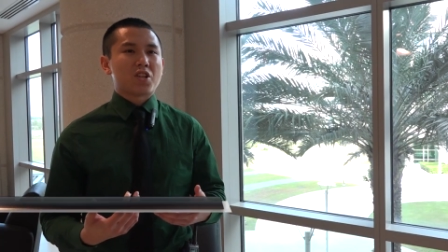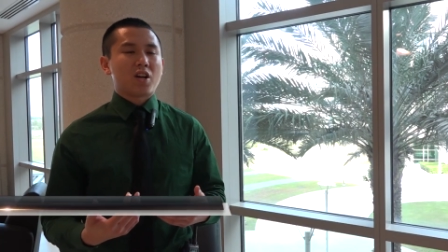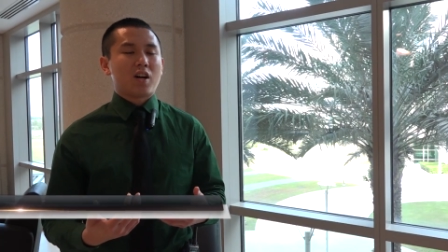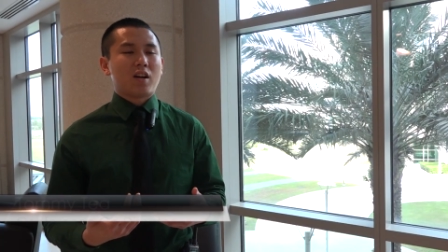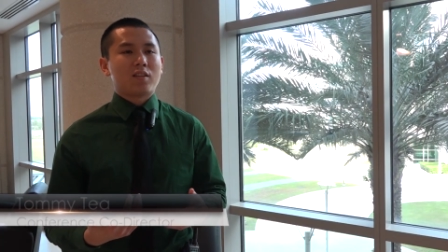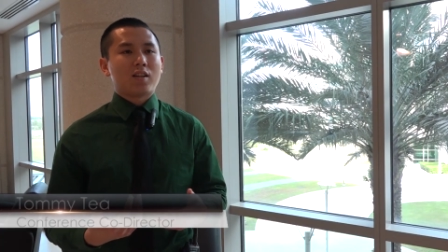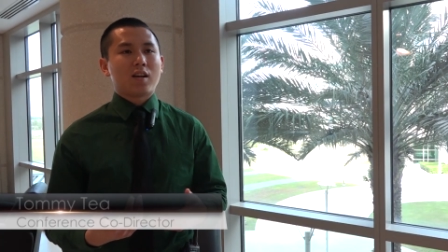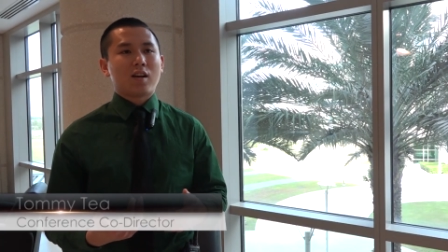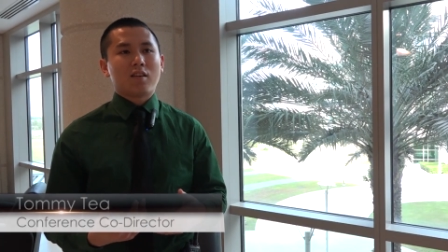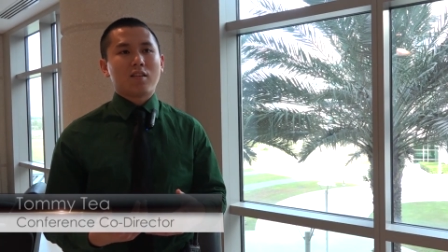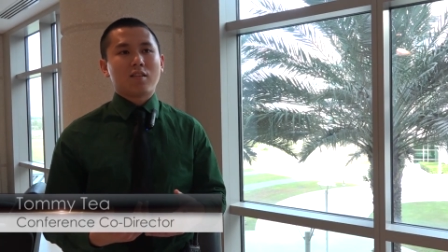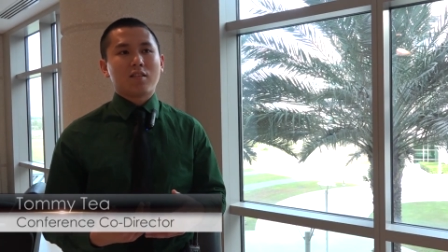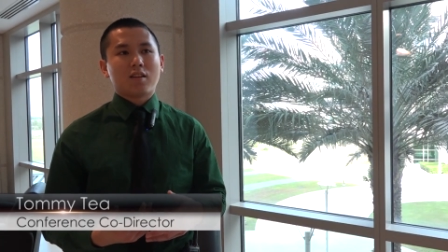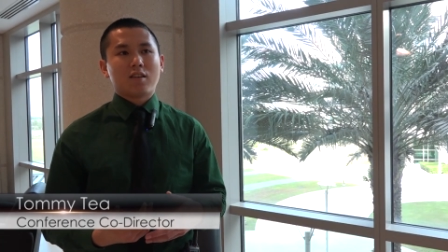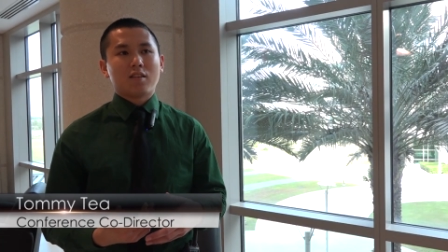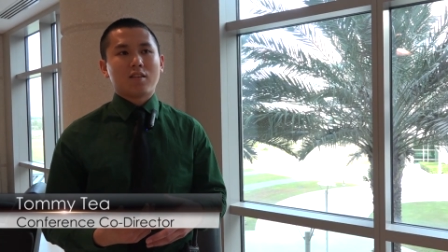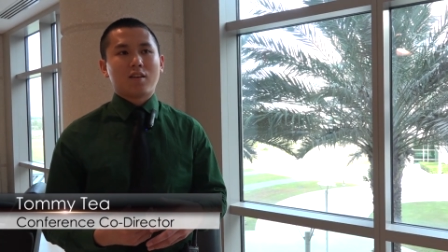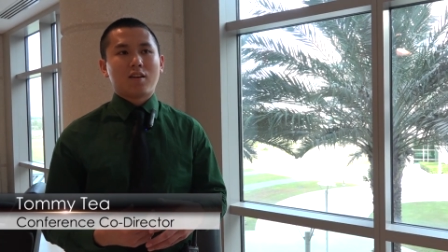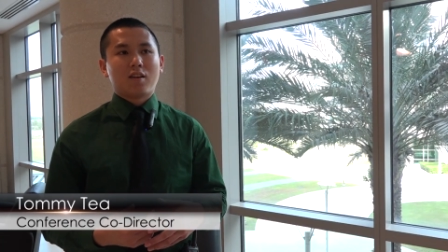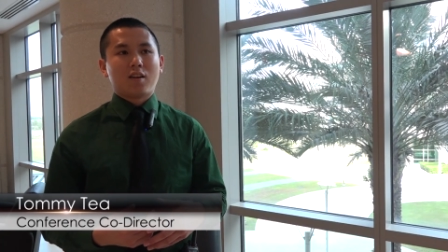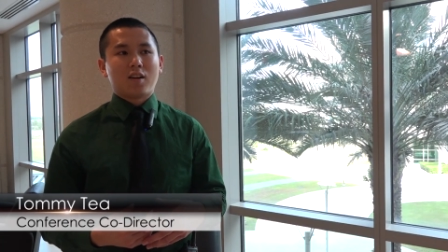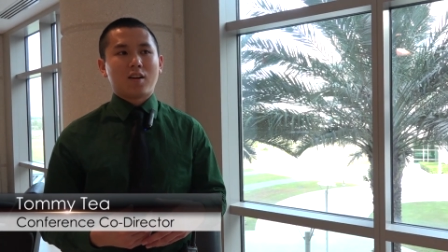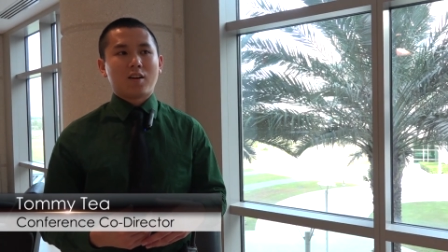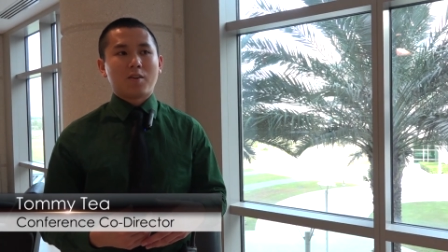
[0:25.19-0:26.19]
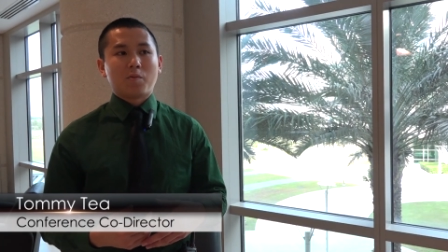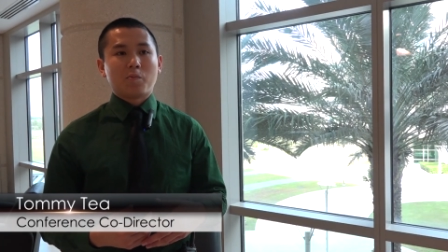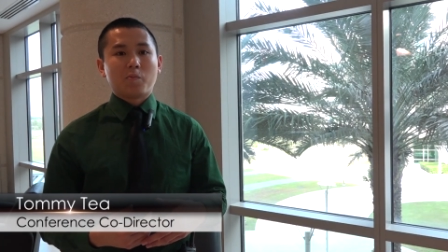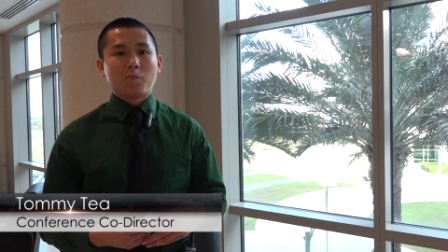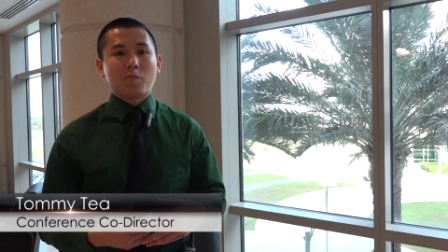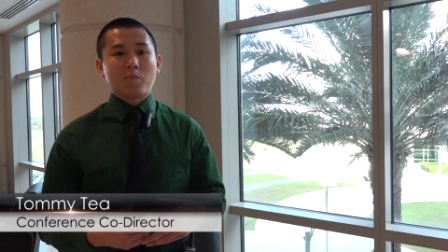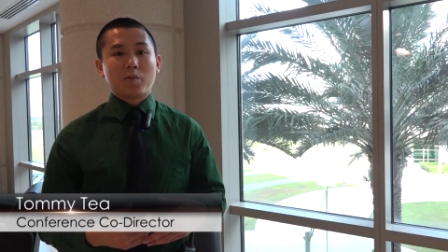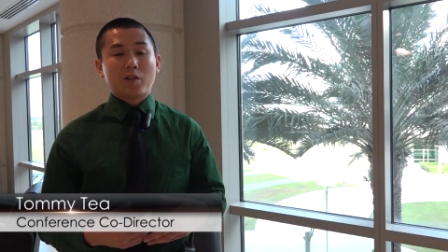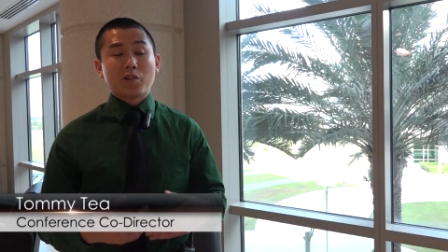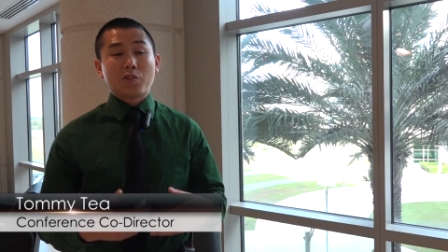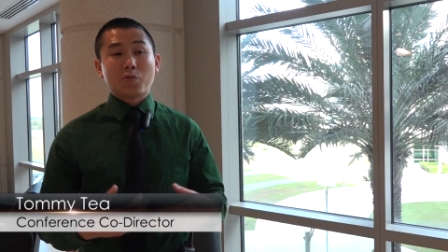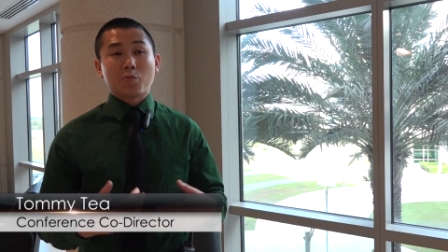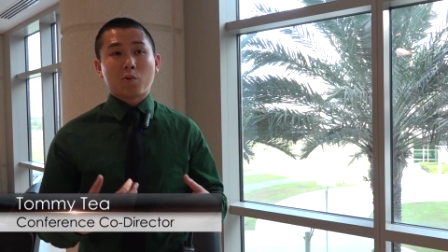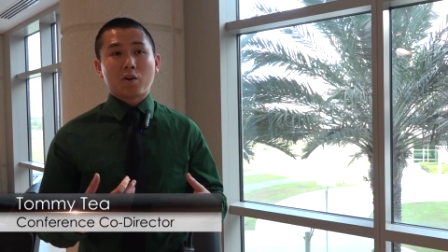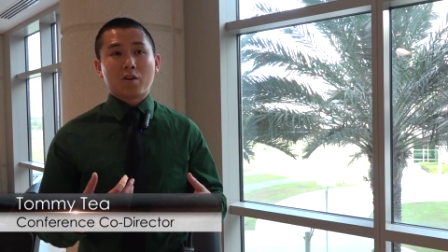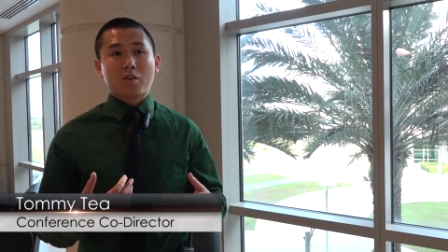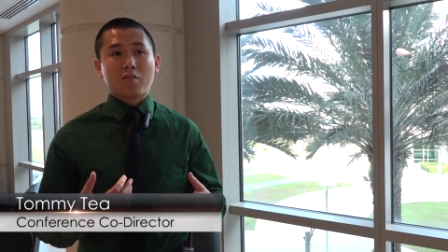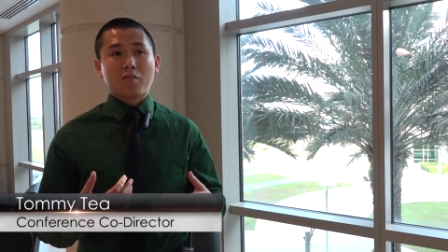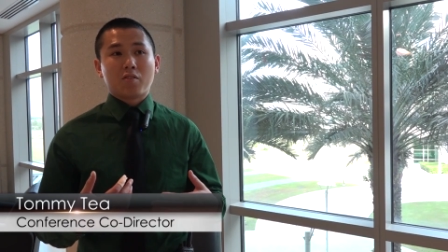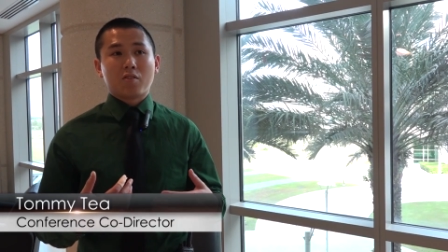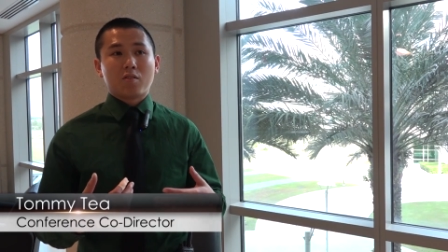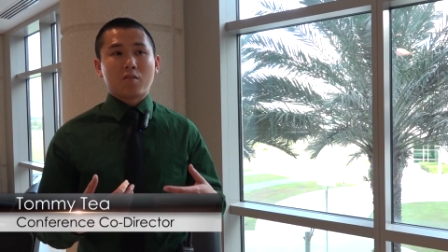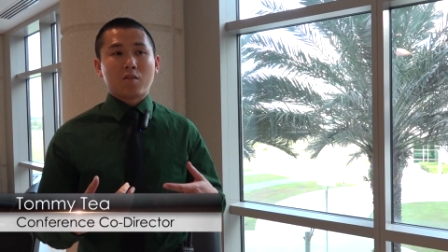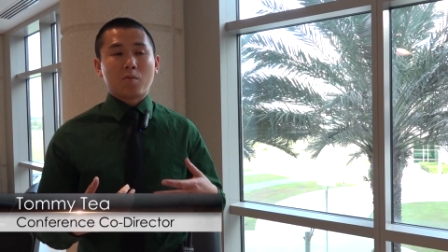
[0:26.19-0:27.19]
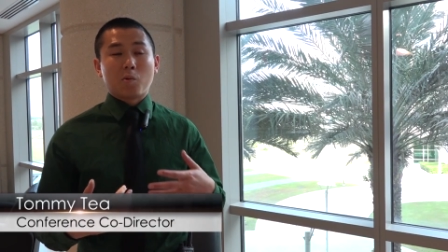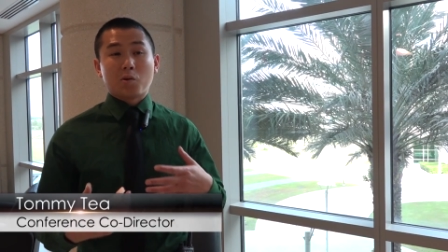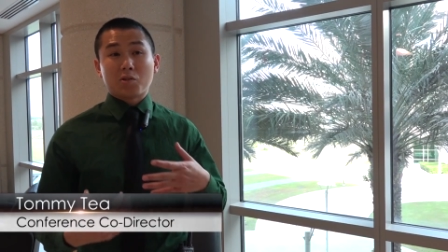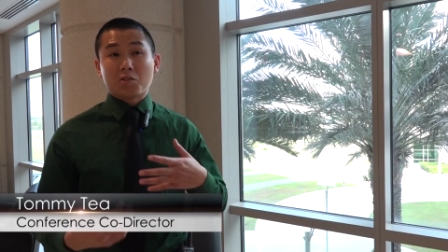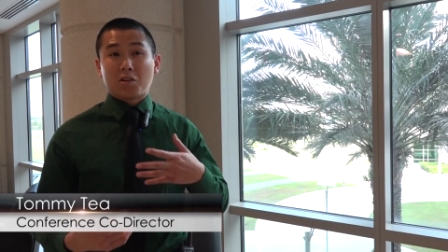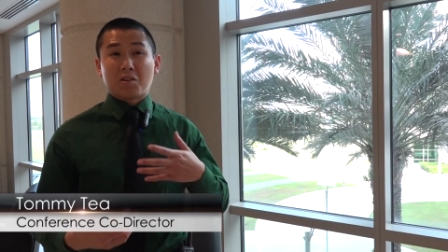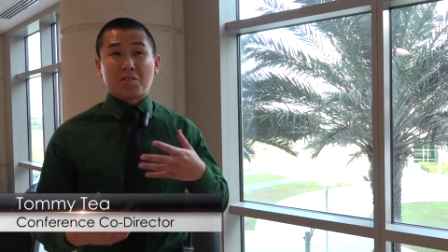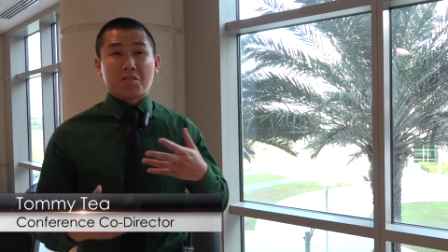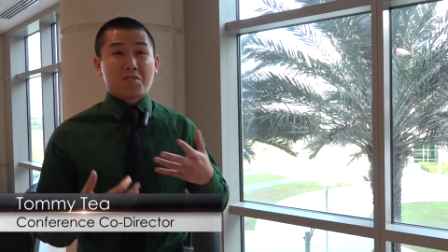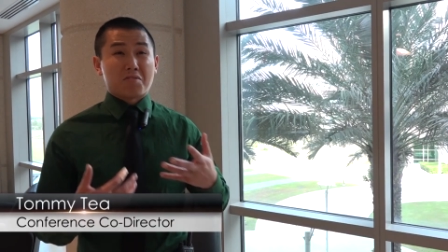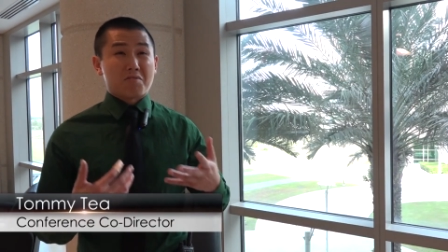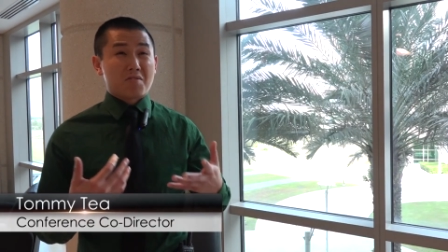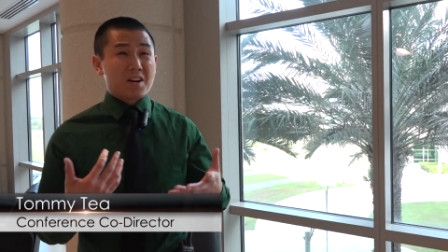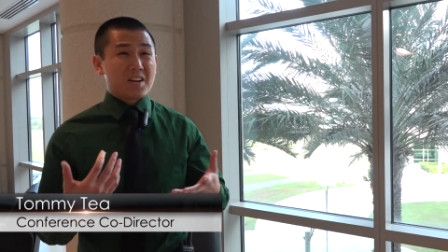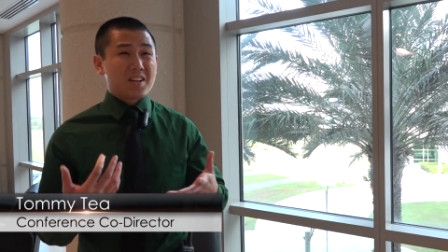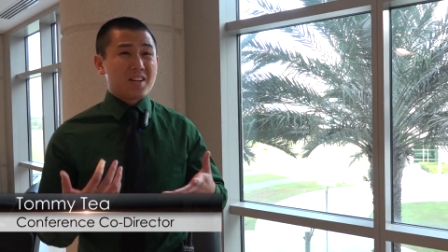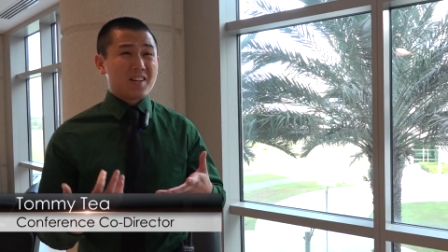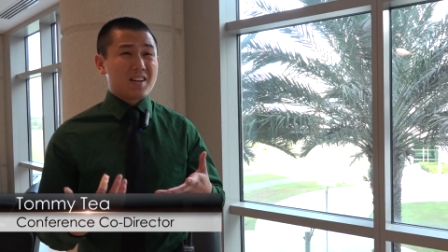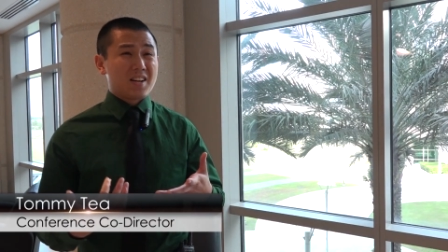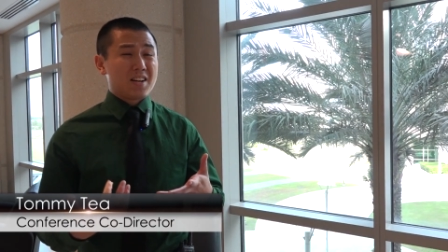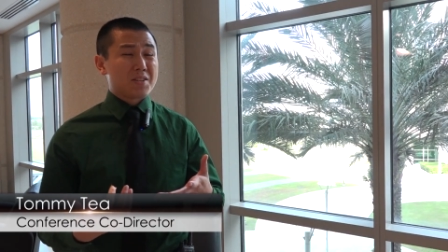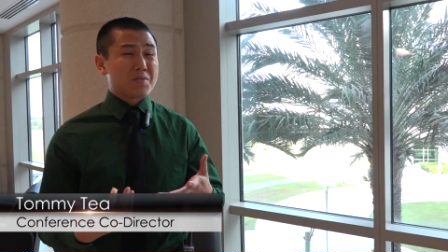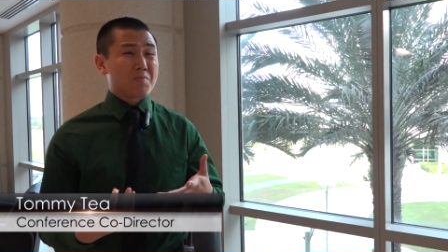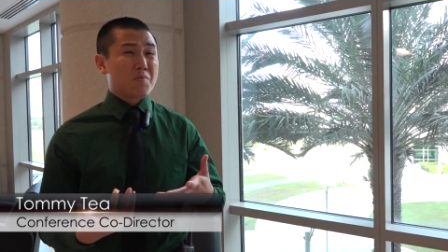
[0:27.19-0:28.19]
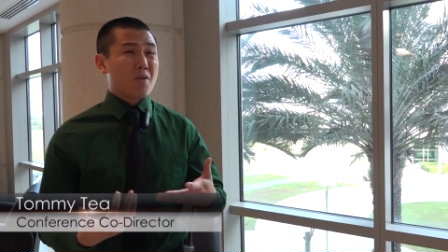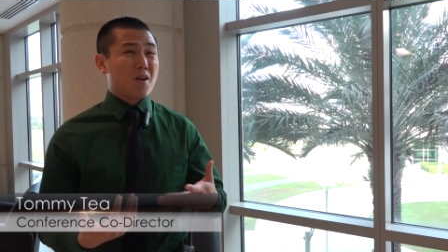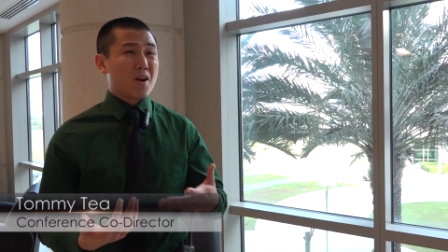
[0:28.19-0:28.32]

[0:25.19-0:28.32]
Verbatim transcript: and child health um, is one of the most under-recognized